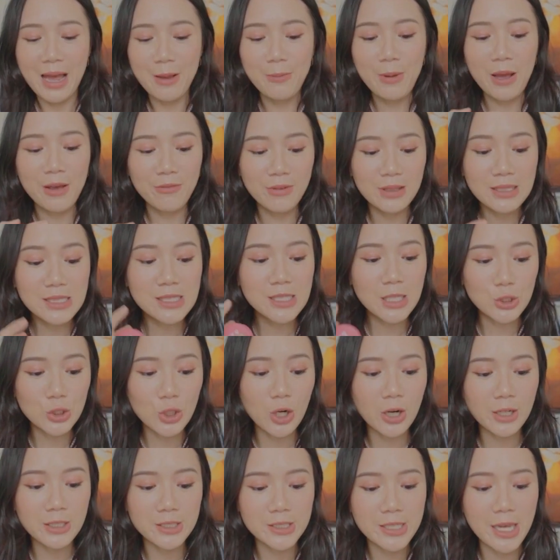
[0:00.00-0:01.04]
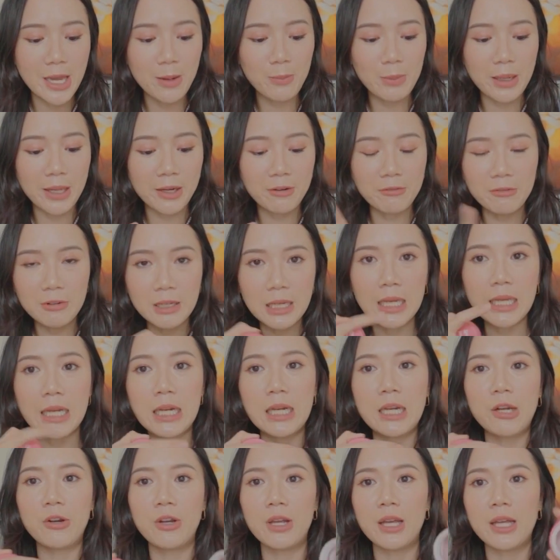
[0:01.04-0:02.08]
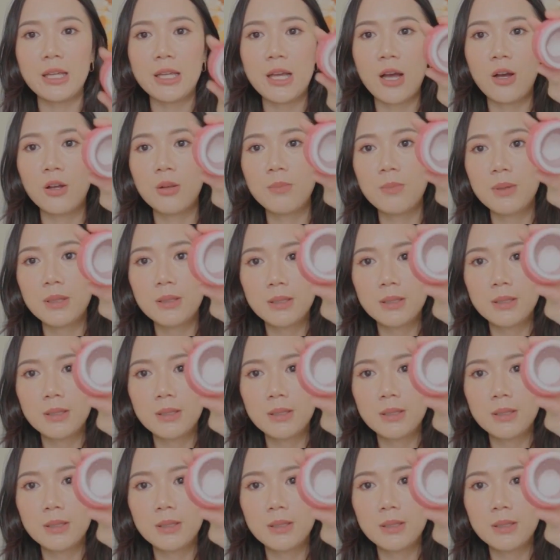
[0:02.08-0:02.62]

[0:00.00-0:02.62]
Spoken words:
I'm having such a hard time like really clearing it out.